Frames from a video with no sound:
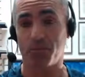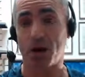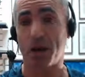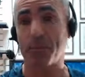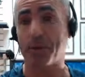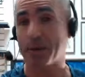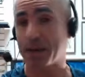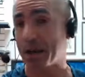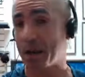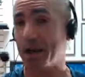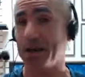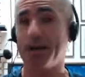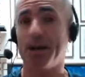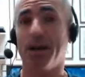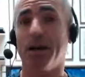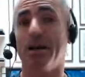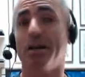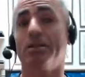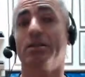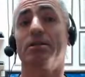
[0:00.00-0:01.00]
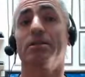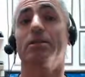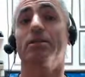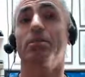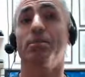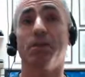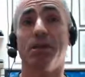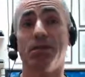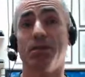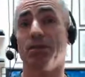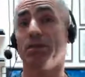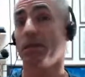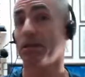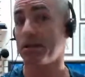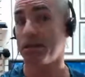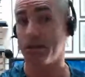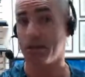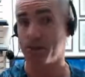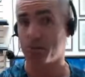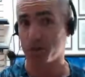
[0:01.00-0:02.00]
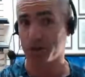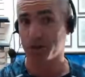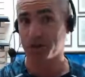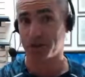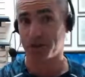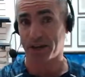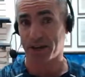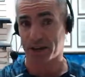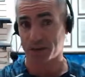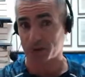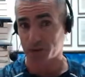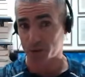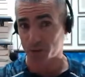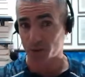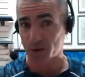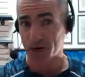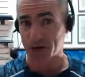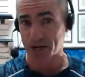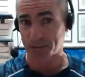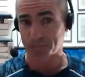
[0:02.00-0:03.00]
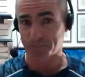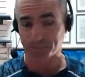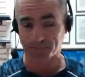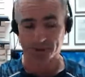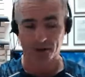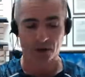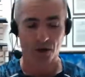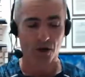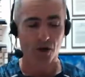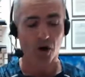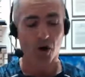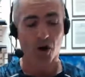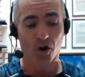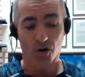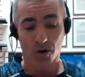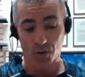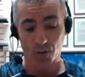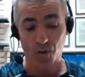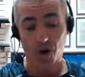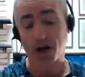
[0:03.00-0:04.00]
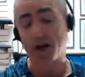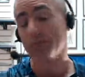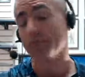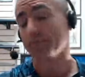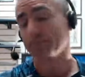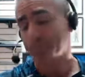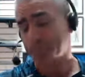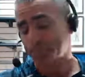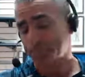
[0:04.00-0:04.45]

propagandized into believing that they need breast cancer screening. All right, well,